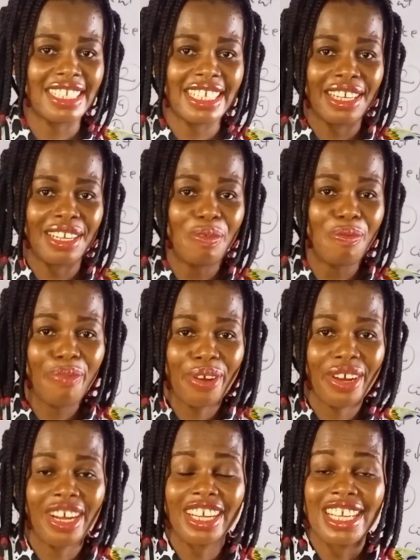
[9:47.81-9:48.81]
The
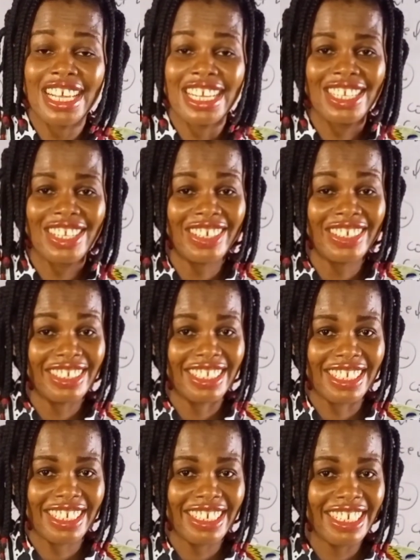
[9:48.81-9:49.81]
number is on the
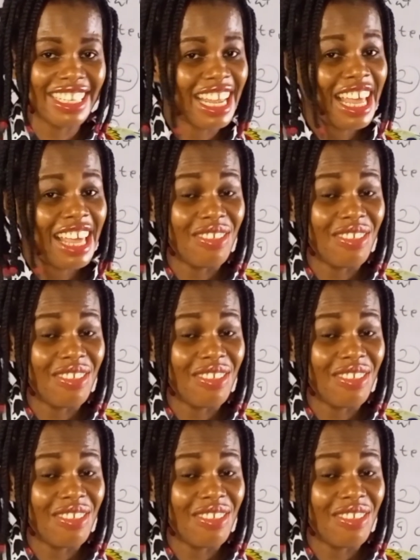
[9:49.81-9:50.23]
screen.